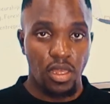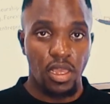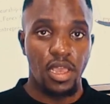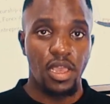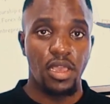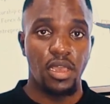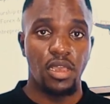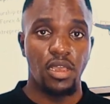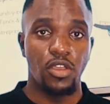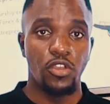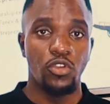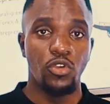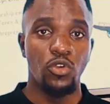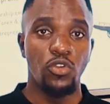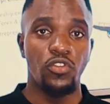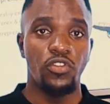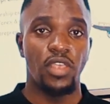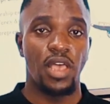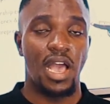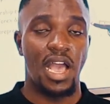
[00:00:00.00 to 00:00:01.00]

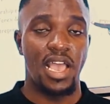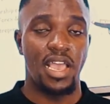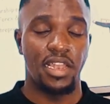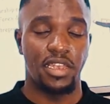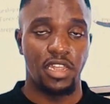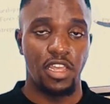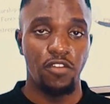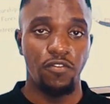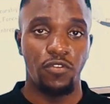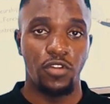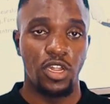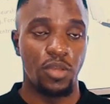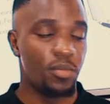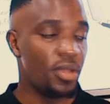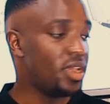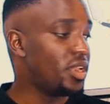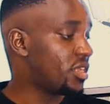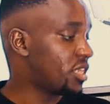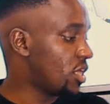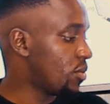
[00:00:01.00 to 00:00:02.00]
use higher time frame
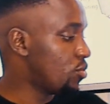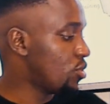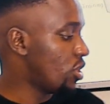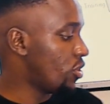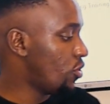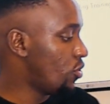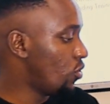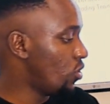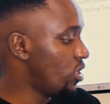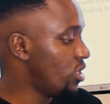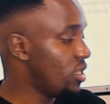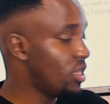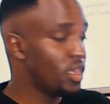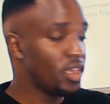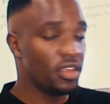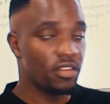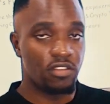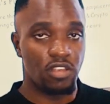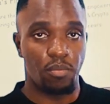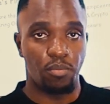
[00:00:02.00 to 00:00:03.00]
anytime you are drawing
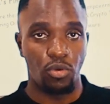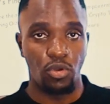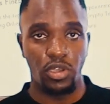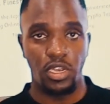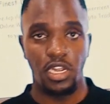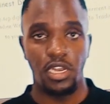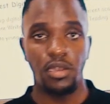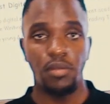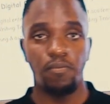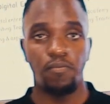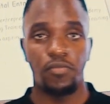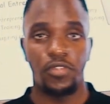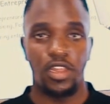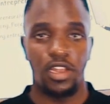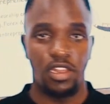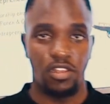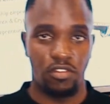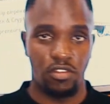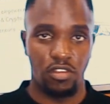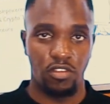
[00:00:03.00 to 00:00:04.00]
support and
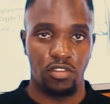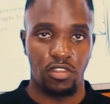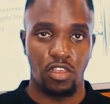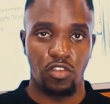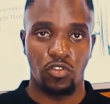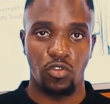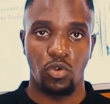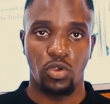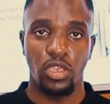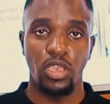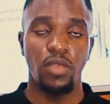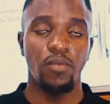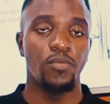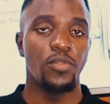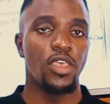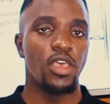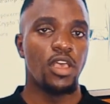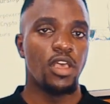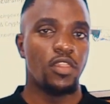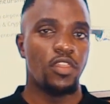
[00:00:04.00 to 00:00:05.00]
resistance. Okay.
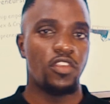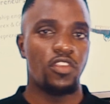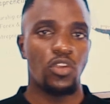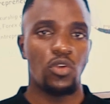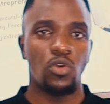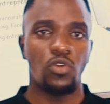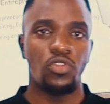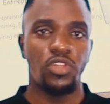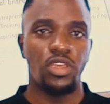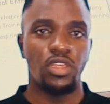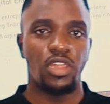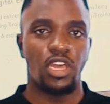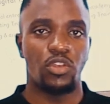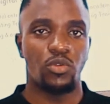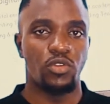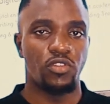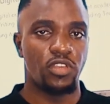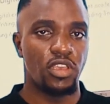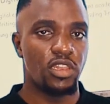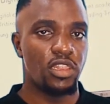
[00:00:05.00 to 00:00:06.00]
The second thing
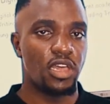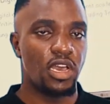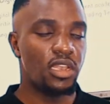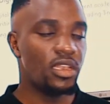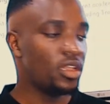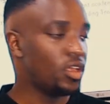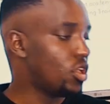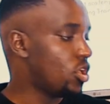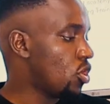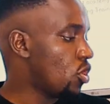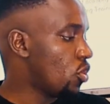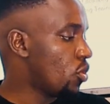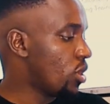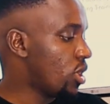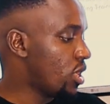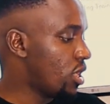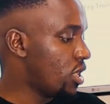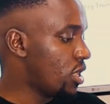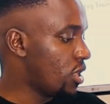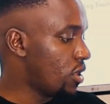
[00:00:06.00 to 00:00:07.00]
that we say
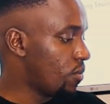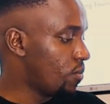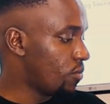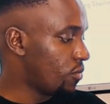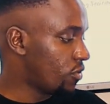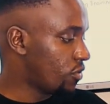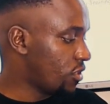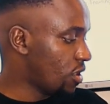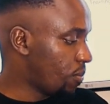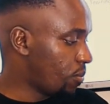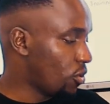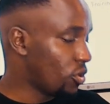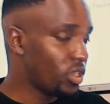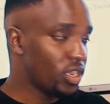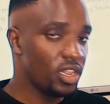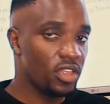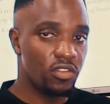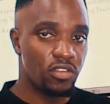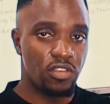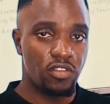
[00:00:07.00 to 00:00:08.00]
that support
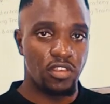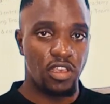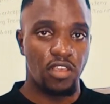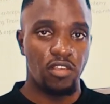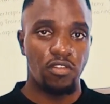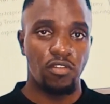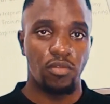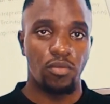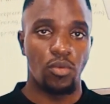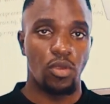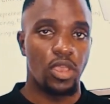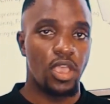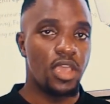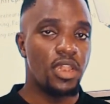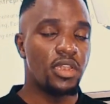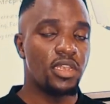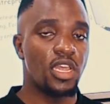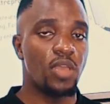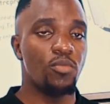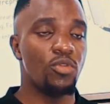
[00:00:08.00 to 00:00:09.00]
and resistance,
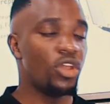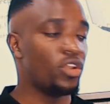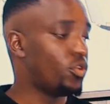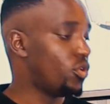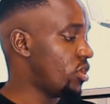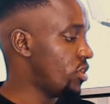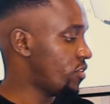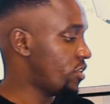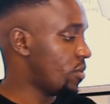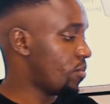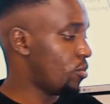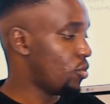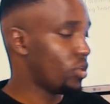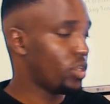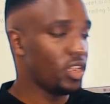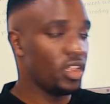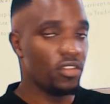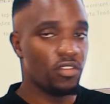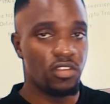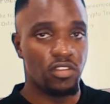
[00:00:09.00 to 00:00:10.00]
anytime you are drawing support
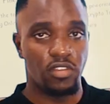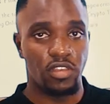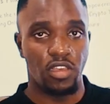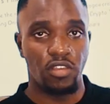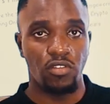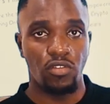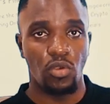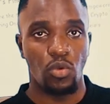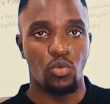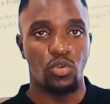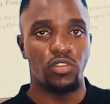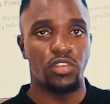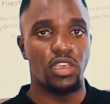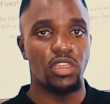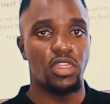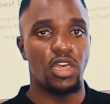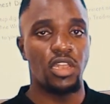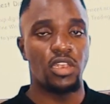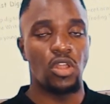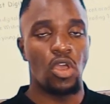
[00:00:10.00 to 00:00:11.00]
and resistance, we say
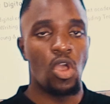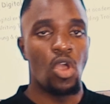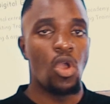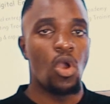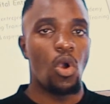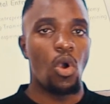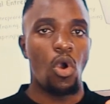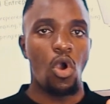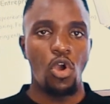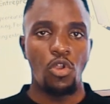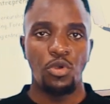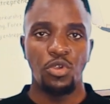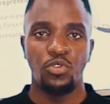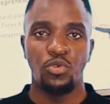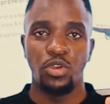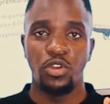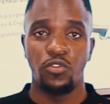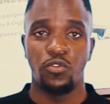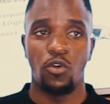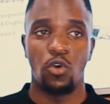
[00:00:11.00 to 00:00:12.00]
that always
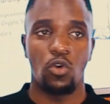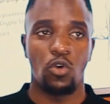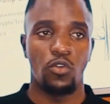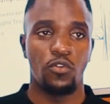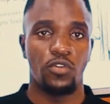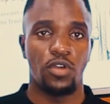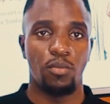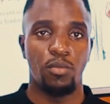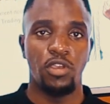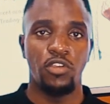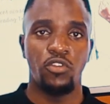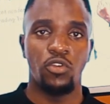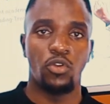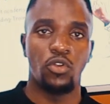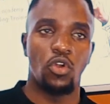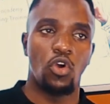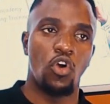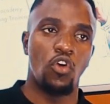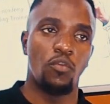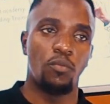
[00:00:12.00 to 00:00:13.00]
wait for
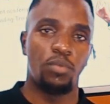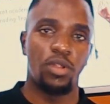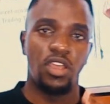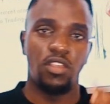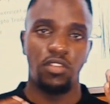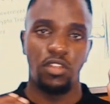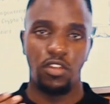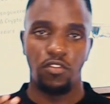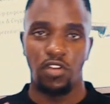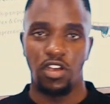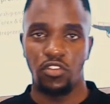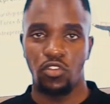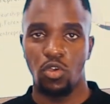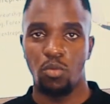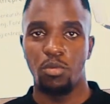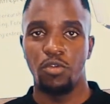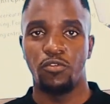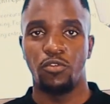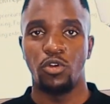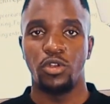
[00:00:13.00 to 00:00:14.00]
confirmation of price reversal
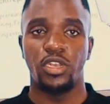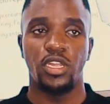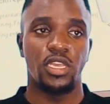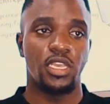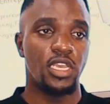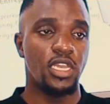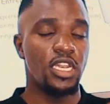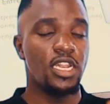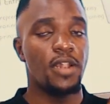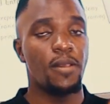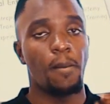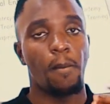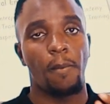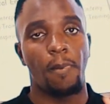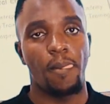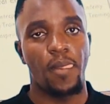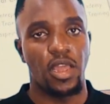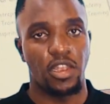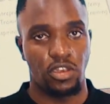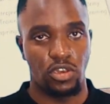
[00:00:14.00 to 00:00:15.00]
before taking
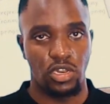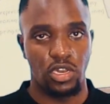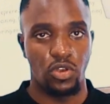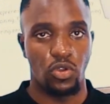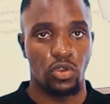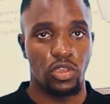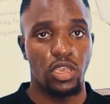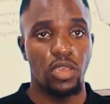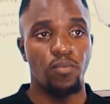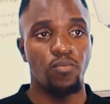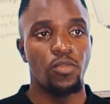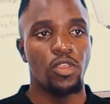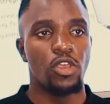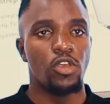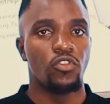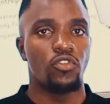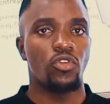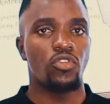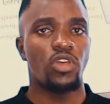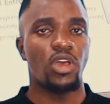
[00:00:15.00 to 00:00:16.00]
a trade. Okay.
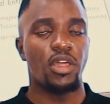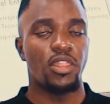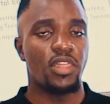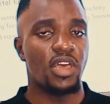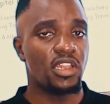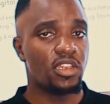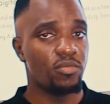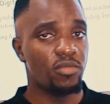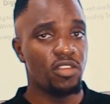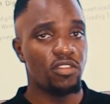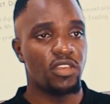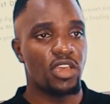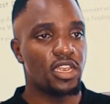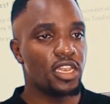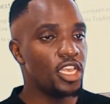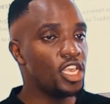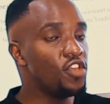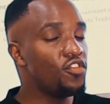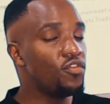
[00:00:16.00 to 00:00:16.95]
So that means that